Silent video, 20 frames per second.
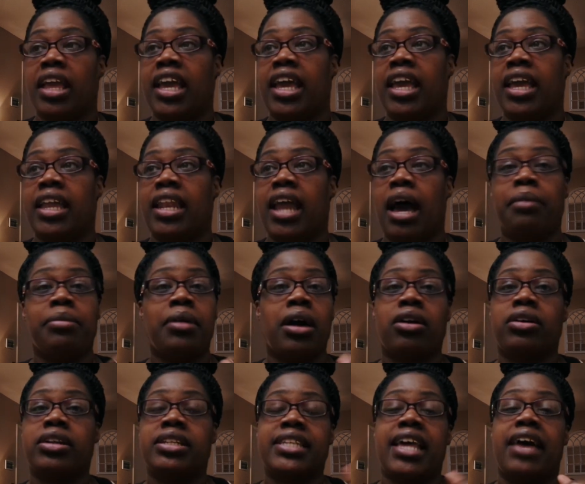And I'm
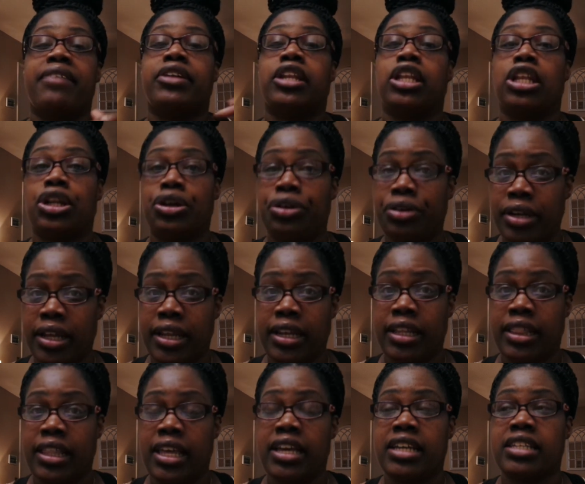not going to say I haven't learned
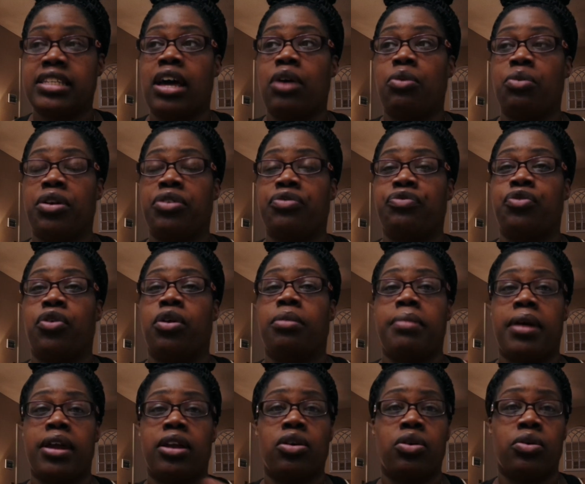anything because I went
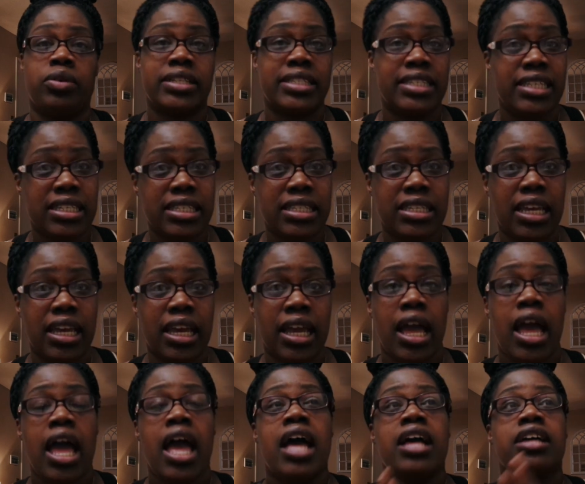for medical
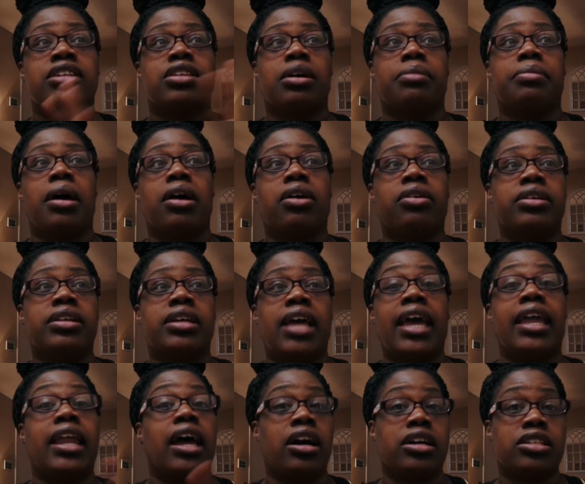assisting. So I'm not going
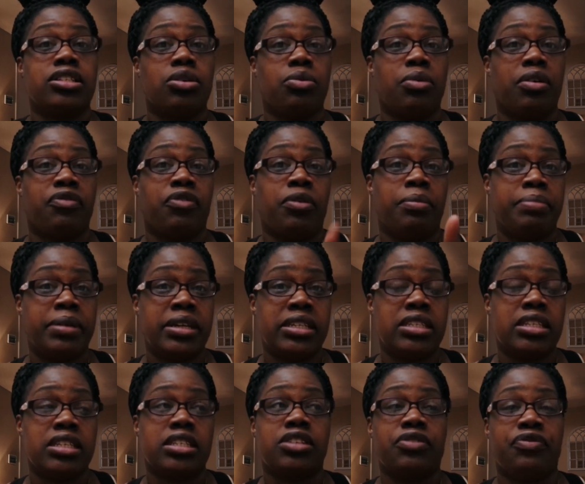to, and I also went for
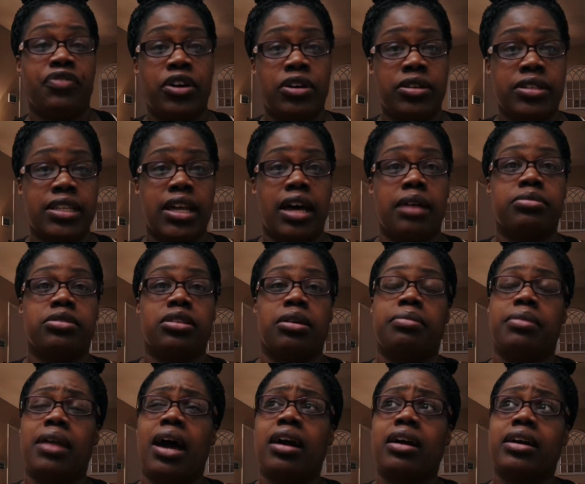business the first time.
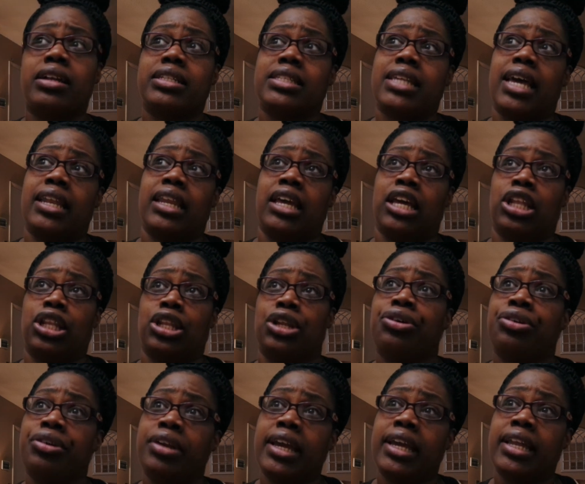So I'm not going to say I didn't
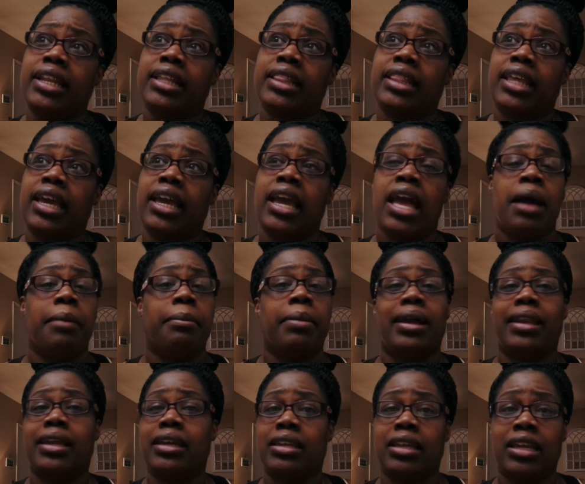learn anything,
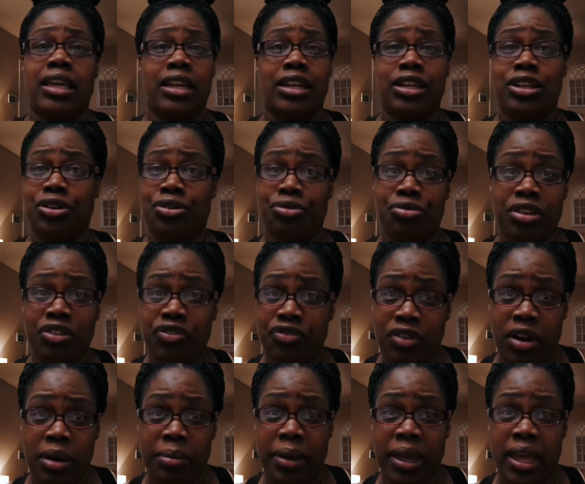but I didn't get a degree
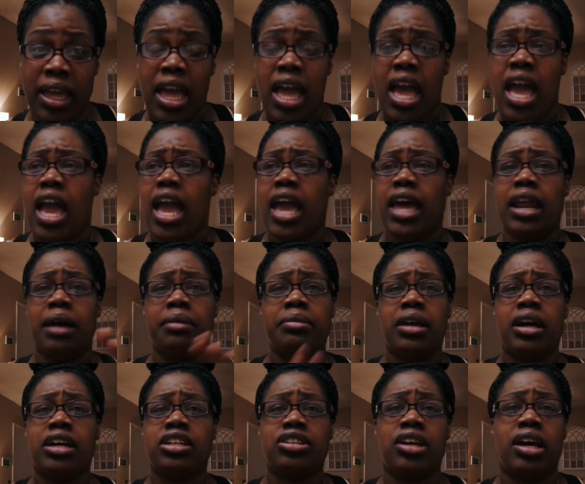from it. And
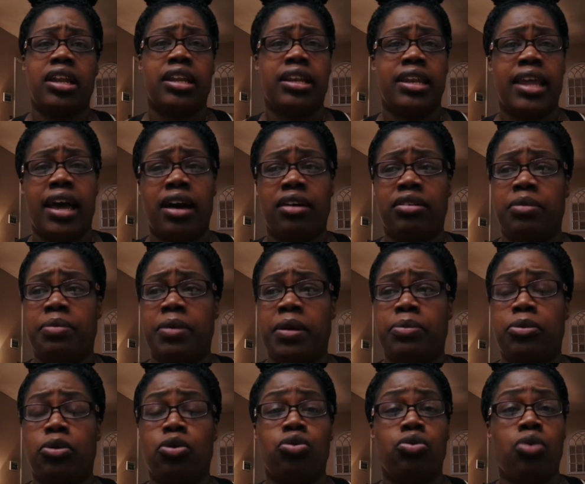I'm not trying to down the
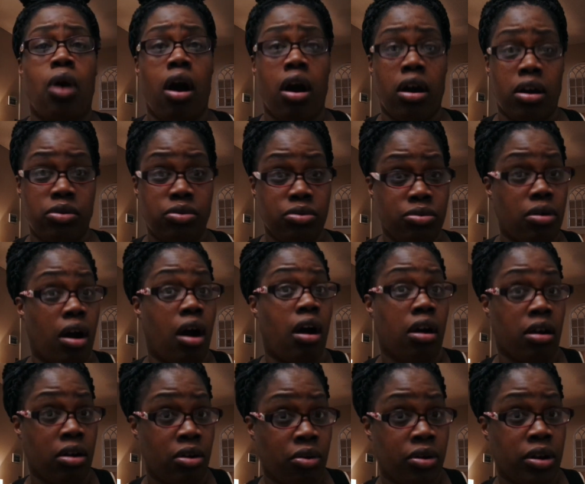people who
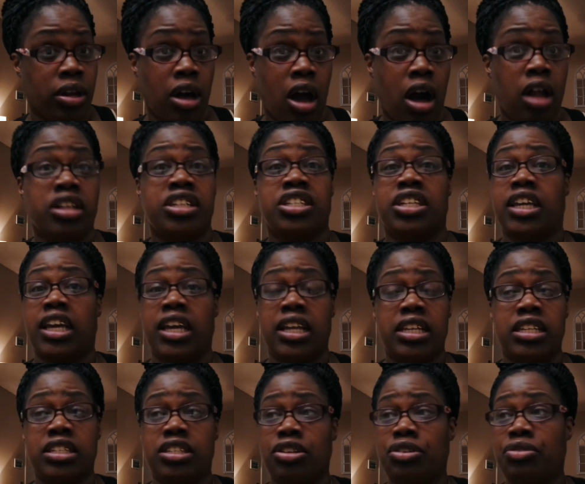are going to college and
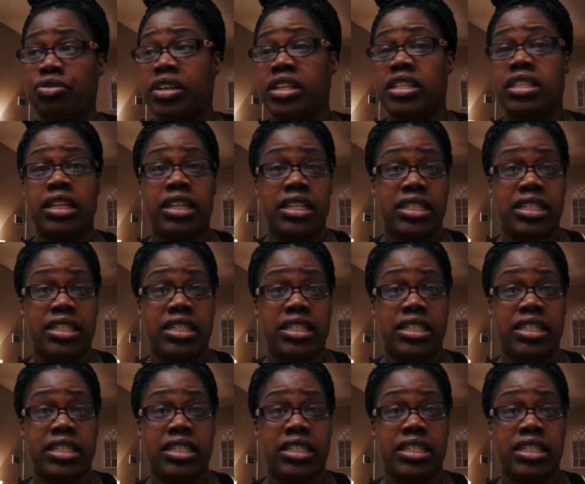getting these degrees.